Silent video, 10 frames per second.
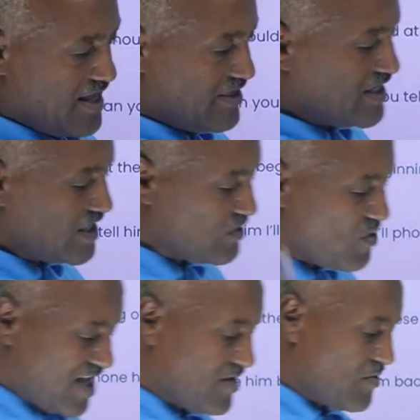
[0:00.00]
This is
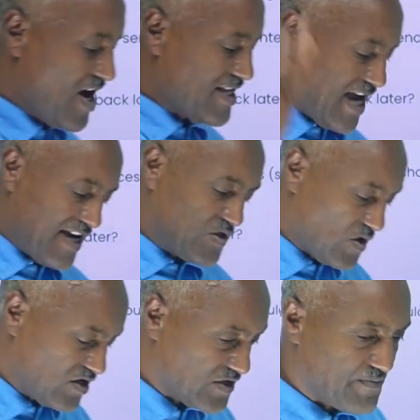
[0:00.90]
what I
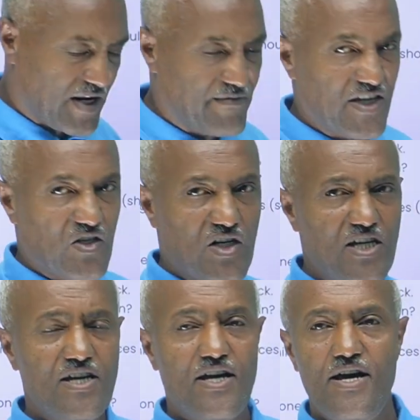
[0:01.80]
told you
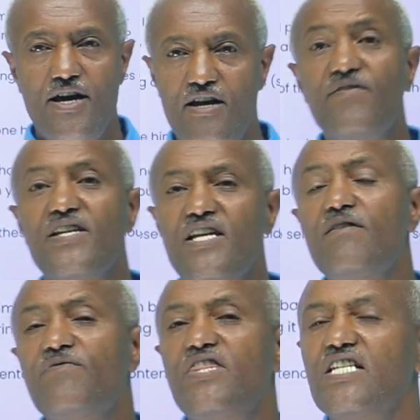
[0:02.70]
previously. Even
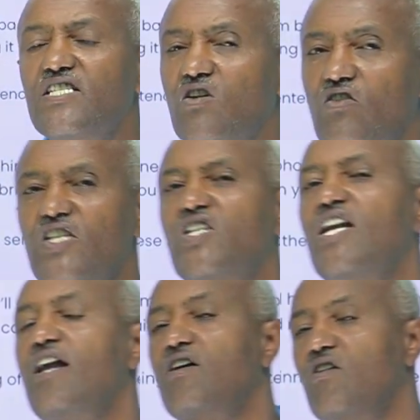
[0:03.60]
if this
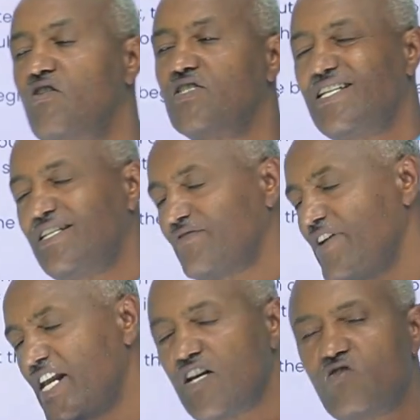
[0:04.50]
conditional clause is
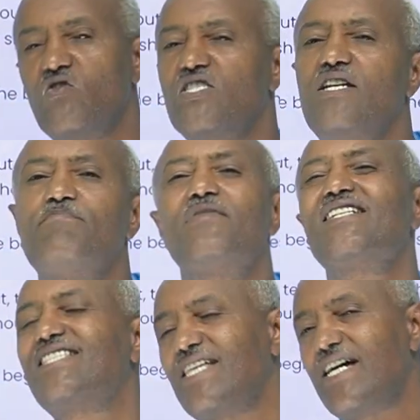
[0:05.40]
very routine,
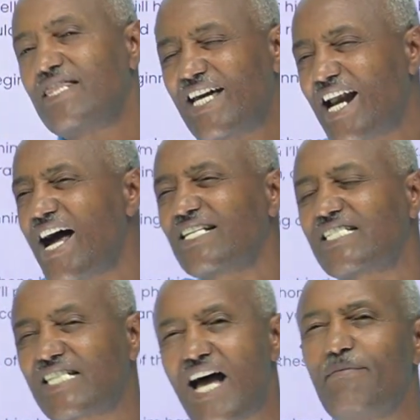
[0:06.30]
but there are
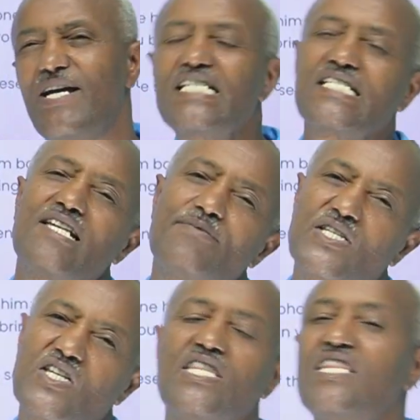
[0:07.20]
some
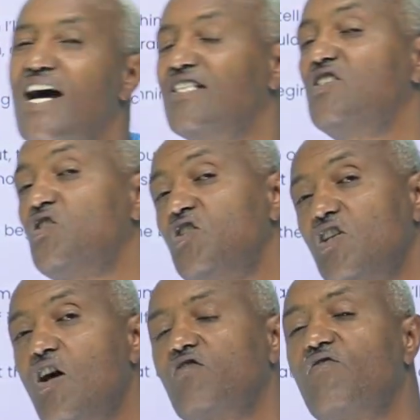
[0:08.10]
exceptions that do
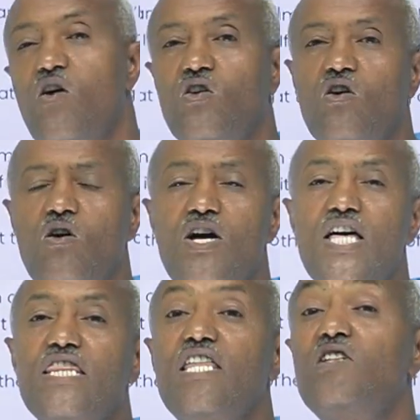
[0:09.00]
not follow the